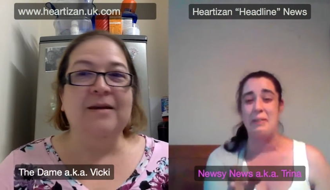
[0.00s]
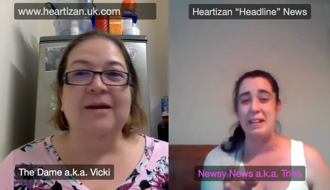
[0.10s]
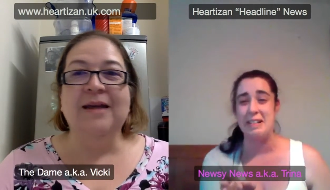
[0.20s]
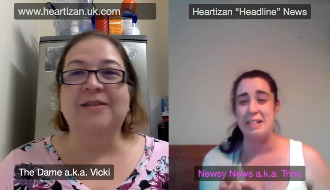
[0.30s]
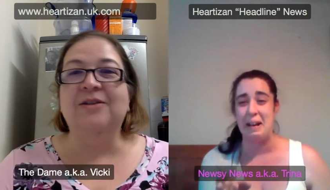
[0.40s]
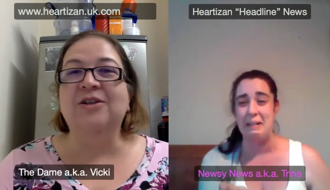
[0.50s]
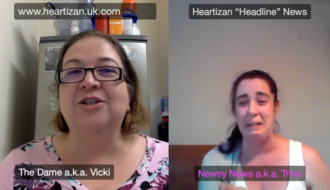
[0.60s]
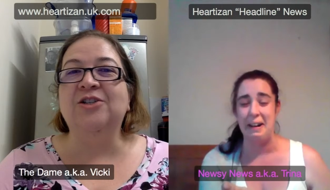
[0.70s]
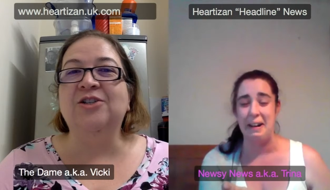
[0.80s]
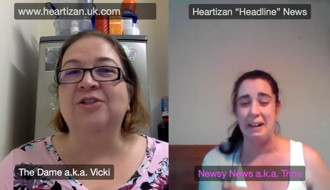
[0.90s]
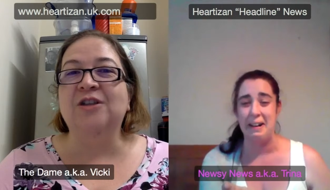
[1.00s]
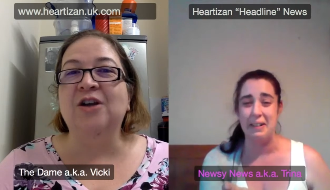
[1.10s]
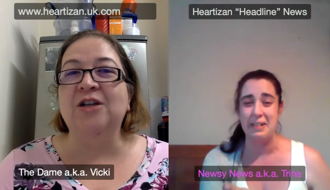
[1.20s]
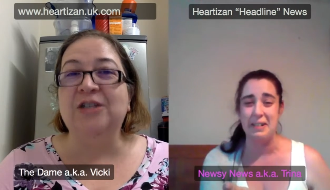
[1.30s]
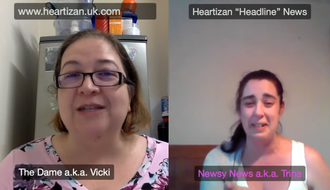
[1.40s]
Speaker 1: laughing. It's like she doesn't
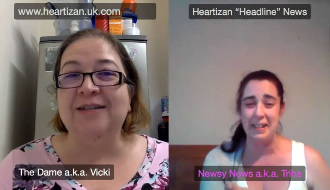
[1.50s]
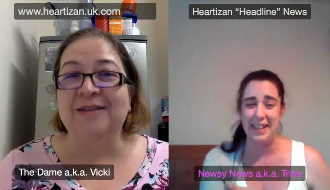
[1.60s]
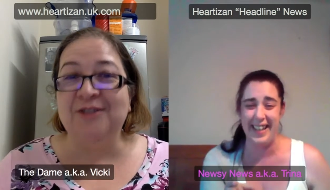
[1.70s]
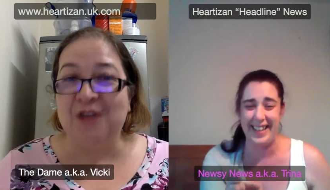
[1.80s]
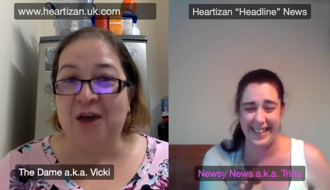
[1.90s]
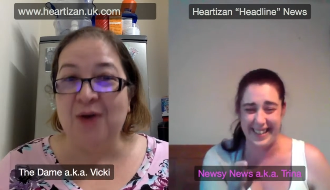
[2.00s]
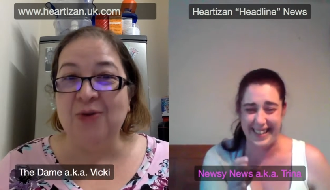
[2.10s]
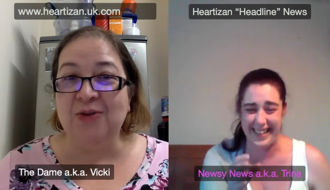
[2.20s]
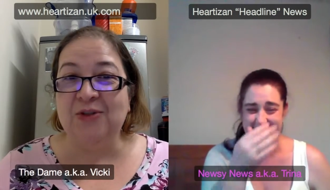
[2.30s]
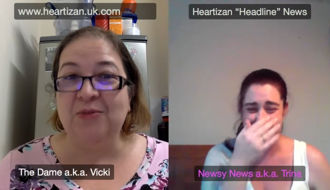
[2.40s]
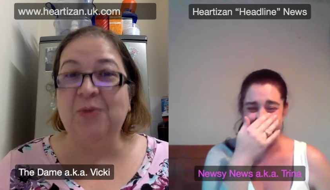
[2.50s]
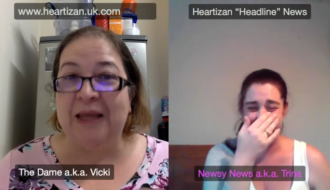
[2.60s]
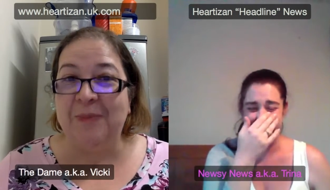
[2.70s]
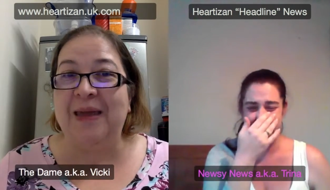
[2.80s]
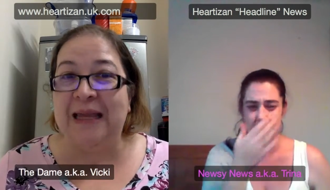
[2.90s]
like cheese on toast, but will
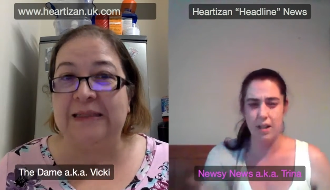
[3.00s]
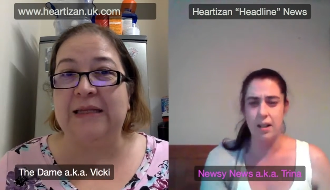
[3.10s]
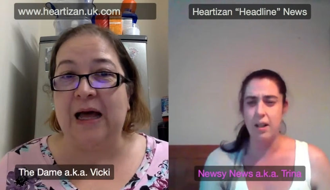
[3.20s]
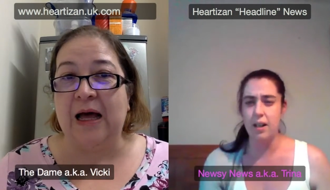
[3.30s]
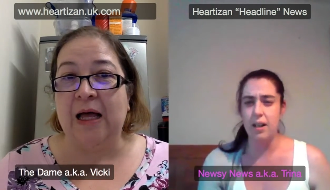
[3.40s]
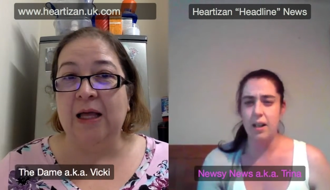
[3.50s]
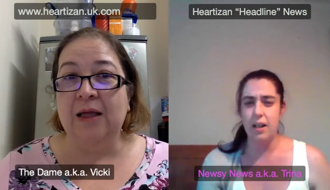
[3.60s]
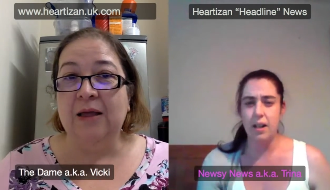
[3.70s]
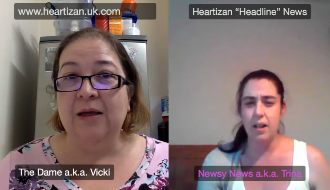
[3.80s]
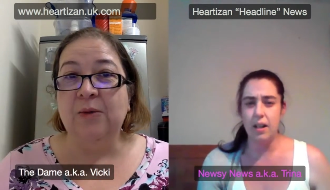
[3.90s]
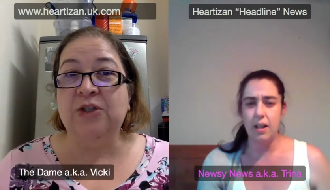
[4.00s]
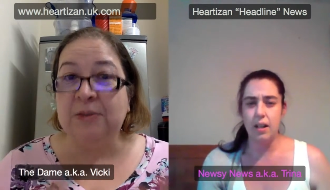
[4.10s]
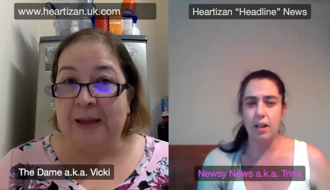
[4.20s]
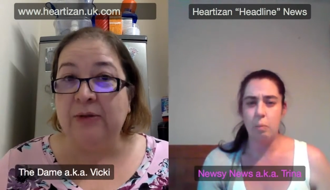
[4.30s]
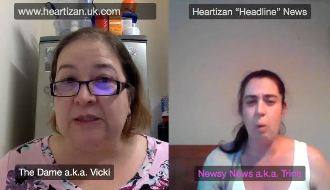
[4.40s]
eat pizza, which
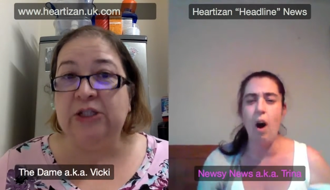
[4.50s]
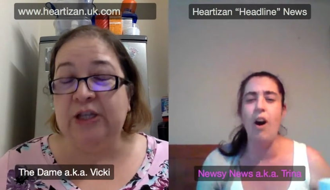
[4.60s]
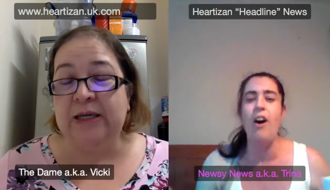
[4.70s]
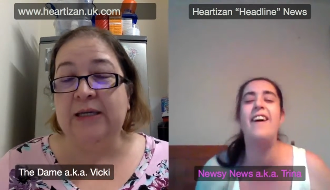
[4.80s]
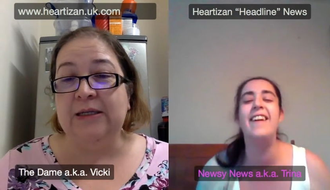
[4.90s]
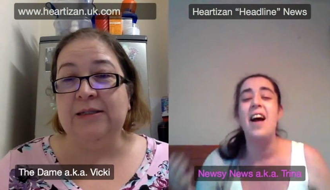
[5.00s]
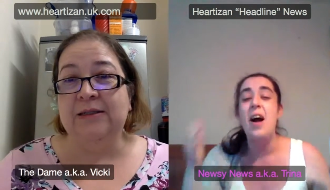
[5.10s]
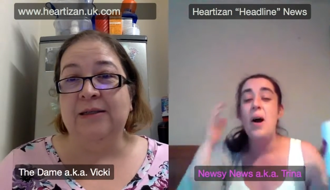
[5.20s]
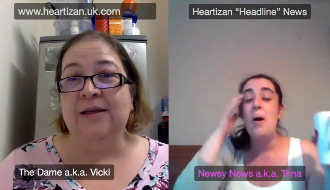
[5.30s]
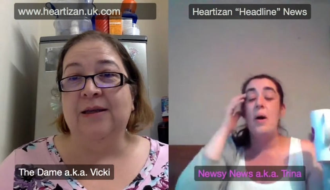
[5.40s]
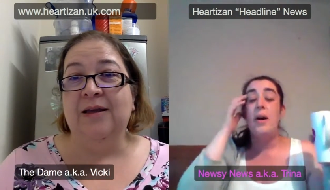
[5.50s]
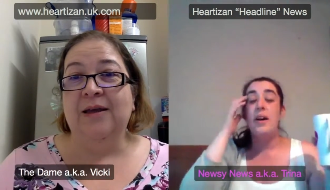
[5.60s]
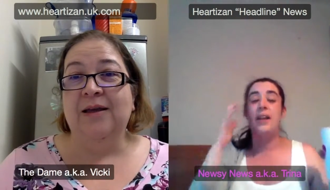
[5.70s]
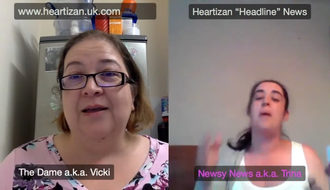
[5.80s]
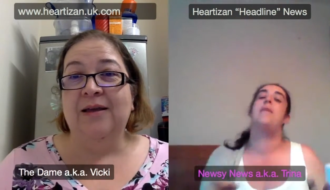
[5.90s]
is melted what? cheese.
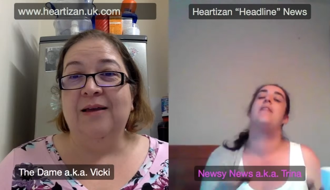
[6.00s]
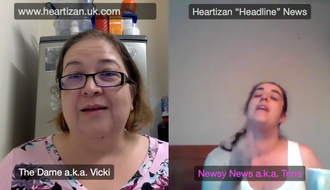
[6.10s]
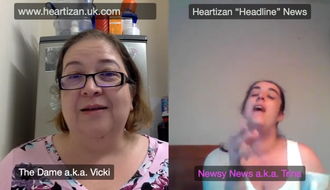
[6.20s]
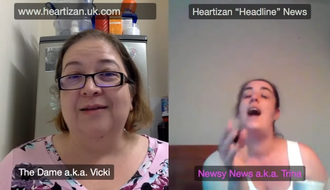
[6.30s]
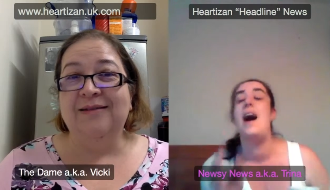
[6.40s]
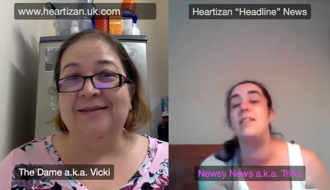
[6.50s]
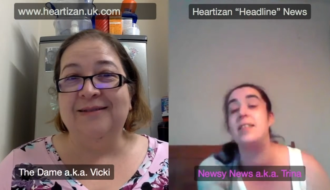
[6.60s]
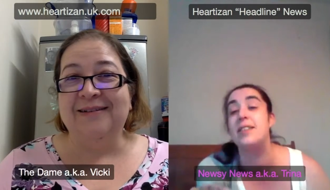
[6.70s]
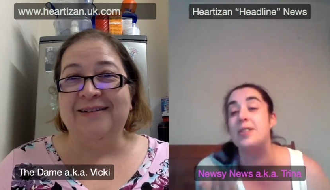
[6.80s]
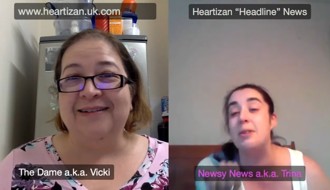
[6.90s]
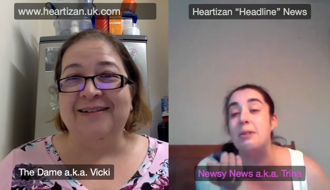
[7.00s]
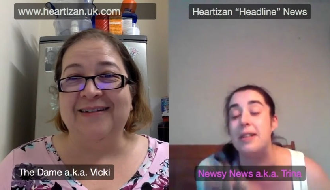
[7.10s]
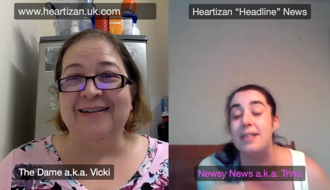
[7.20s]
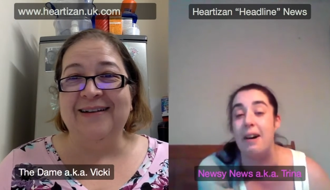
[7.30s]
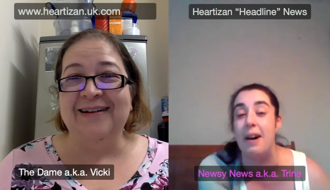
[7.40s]
Speaker 2: Yeah, but then I have to sort
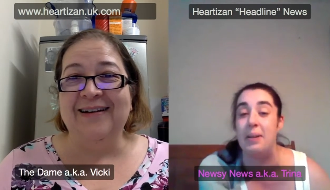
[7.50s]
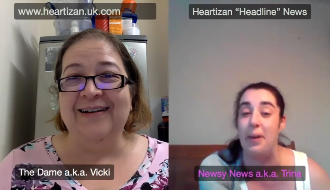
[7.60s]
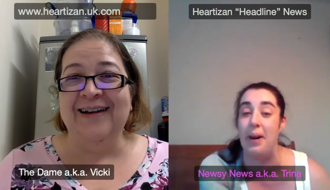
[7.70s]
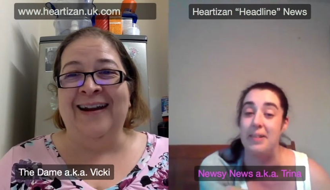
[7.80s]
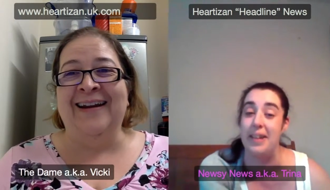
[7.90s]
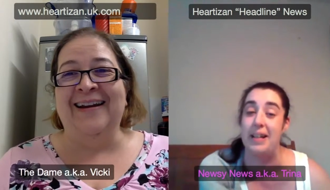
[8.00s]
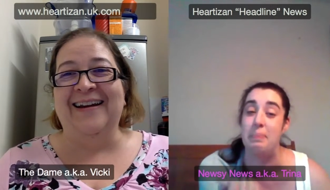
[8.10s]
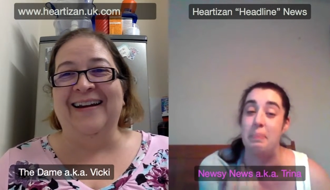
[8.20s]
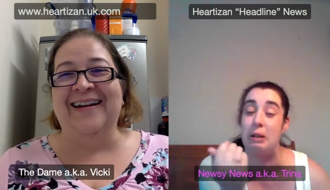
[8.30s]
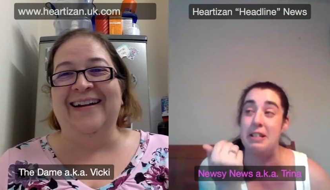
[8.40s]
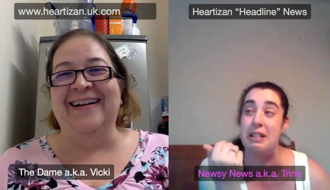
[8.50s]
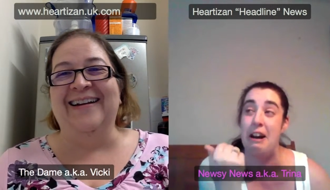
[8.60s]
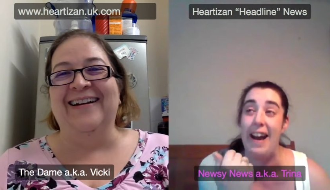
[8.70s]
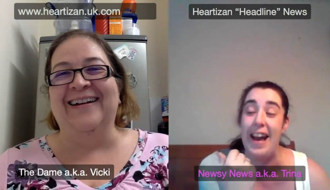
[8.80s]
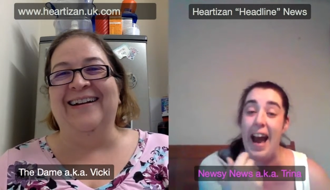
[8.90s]
a side of her on this because
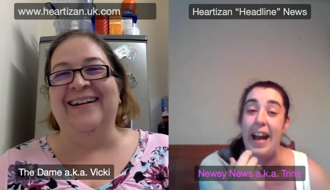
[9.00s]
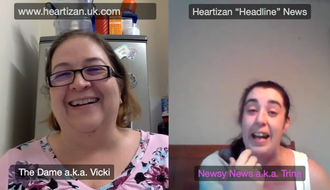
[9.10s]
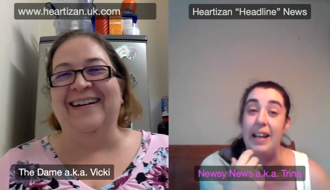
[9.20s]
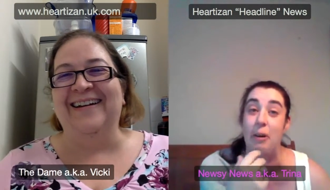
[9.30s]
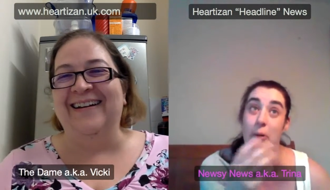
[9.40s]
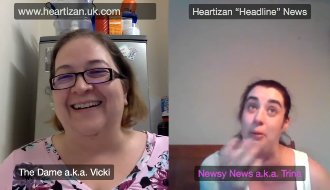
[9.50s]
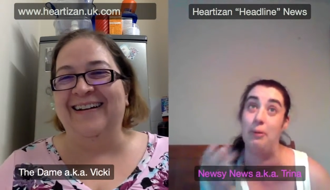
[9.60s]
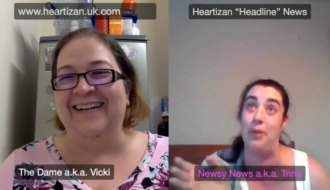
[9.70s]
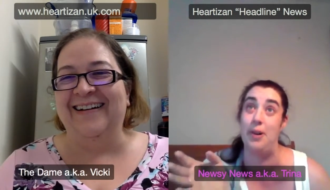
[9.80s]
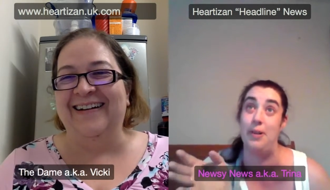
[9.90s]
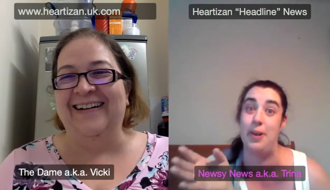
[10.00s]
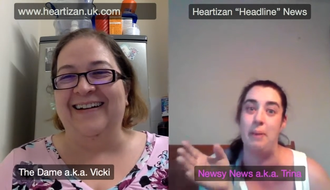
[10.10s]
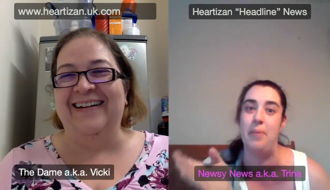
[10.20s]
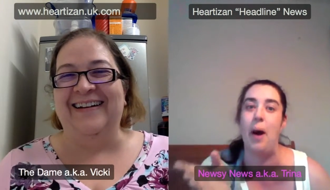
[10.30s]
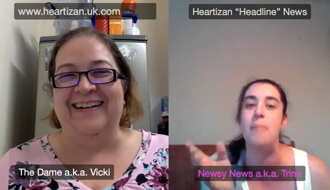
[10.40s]
I hate all food.
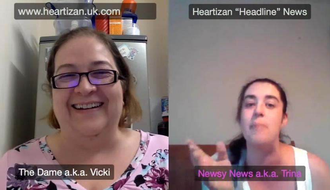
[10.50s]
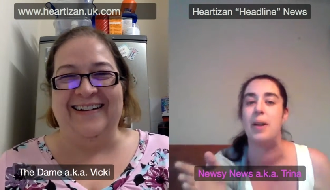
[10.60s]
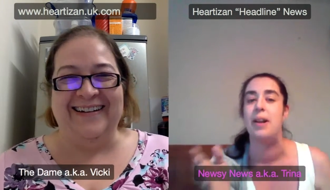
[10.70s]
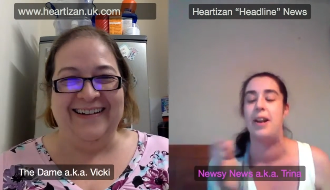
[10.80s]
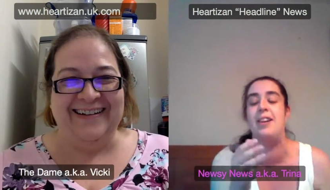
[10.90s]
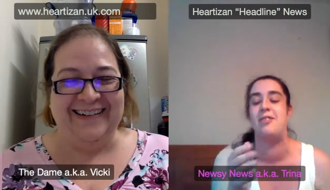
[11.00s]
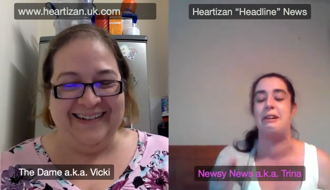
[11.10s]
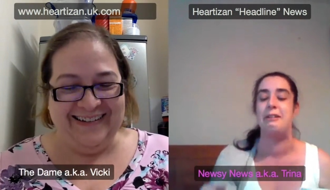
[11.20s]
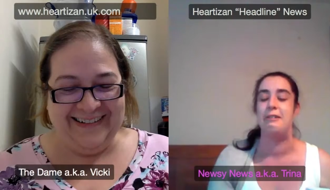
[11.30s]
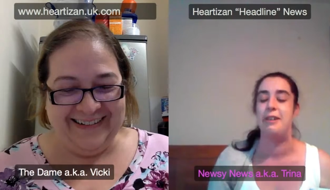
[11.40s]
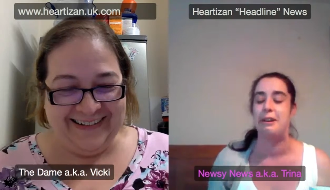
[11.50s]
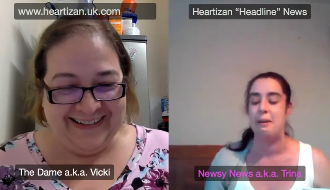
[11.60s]
I'm, I'm literally, you'll look